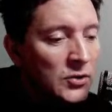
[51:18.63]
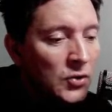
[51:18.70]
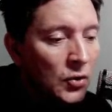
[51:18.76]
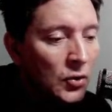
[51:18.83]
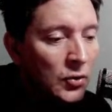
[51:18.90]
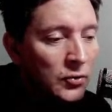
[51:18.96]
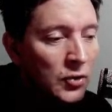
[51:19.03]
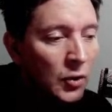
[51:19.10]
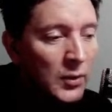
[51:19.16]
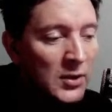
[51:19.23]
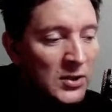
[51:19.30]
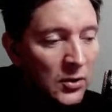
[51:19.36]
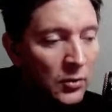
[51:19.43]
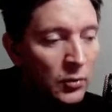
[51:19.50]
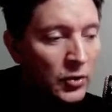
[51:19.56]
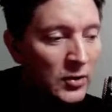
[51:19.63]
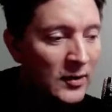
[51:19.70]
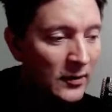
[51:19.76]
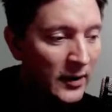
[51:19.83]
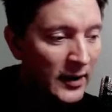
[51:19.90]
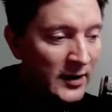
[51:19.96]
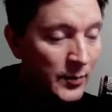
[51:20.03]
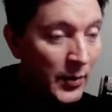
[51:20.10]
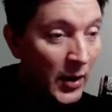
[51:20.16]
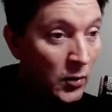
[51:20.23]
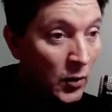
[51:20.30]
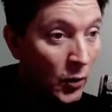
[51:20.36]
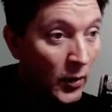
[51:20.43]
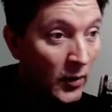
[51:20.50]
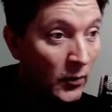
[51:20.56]
So do we still utilise Brown
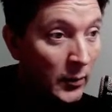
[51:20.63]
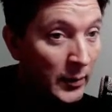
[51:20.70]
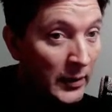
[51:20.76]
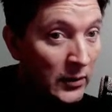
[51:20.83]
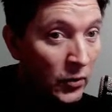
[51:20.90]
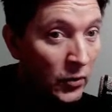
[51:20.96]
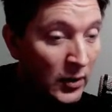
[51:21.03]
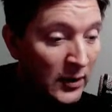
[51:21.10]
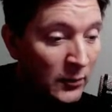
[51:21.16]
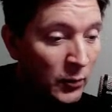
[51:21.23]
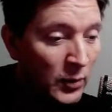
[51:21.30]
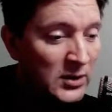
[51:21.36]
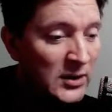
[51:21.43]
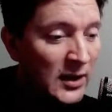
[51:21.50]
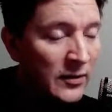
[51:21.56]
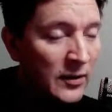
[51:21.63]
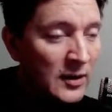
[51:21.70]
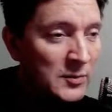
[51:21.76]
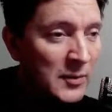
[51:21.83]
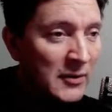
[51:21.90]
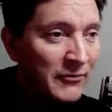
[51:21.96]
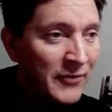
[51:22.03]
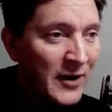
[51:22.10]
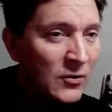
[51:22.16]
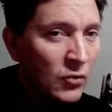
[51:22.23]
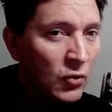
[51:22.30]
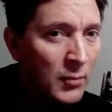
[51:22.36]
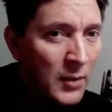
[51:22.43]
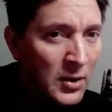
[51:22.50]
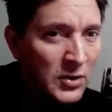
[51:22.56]
the way we've been doing it, which I think has been far
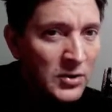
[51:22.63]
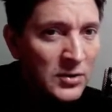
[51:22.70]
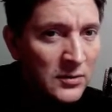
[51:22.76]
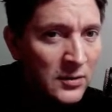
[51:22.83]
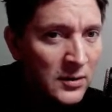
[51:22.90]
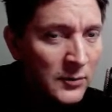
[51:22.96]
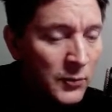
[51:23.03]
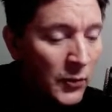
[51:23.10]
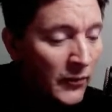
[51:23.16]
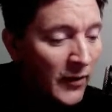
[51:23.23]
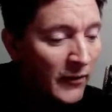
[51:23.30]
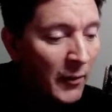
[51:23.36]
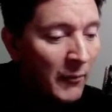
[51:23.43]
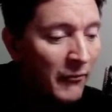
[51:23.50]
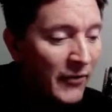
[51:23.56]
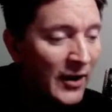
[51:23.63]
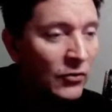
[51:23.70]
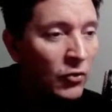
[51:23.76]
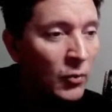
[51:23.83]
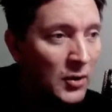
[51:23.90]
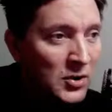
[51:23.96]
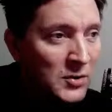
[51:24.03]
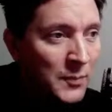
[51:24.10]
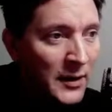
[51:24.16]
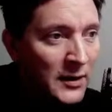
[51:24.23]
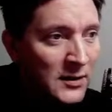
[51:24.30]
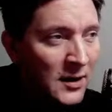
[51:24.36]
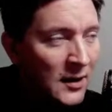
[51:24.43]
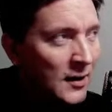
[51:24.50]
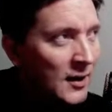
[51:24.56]
too much? We've given him far too much
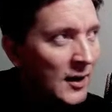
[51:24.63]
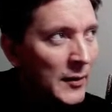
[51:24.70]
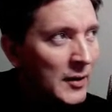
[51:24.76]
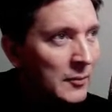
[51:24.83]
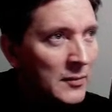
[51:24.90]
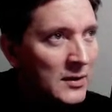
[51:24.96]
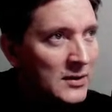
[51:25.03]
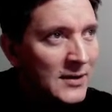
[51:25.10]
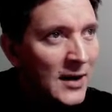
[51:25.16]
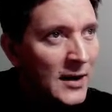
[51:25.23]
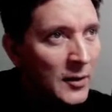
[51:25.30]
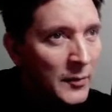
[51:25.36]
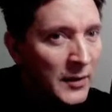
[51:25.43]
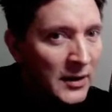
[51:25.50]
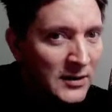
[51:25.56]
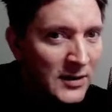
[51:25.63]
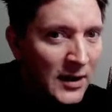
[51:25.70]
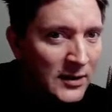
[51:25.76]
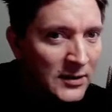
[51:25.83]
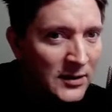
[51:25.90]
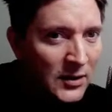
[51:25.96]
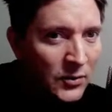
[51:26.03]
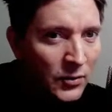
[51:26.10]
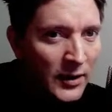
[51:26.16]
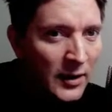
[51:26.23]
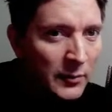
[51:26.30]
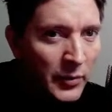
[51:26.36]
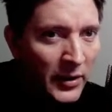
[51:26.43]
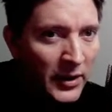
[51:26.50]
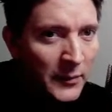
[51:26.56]
minutes. I mean, starting him in the San Siro and
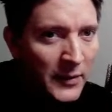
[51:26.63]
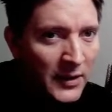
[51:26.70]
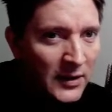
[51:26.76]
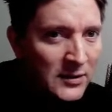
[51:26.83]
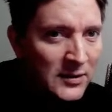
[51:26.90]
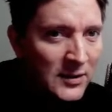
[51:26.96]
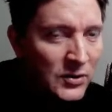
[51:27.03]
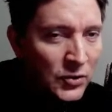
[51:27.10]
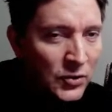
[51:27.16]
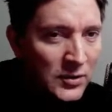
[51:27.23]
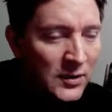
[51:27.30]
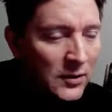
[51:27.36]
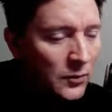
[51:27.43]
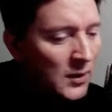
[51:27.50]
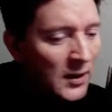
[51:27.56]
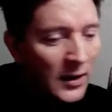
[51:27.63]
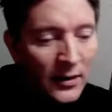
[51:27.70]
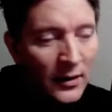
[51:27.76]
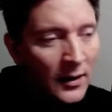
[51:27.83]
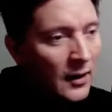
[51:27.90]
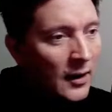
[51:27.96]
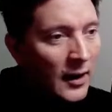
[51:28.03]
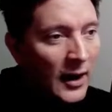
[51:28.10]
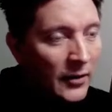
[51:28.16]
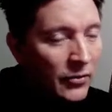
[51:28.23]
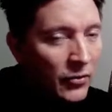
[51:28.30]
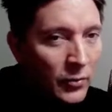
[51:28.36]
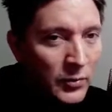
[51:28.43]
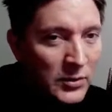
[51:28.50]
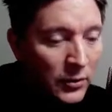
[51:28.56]
then playing him against St Johnstone at the weekend, I
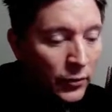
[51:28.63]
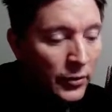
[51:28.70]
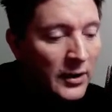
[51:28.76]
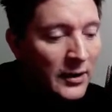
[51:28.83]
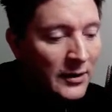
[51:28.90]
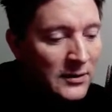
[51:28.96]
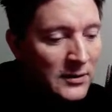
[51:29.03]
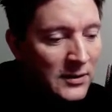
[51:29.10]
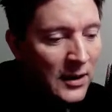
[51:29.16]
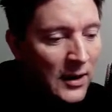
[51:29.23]
thought was ludicrous.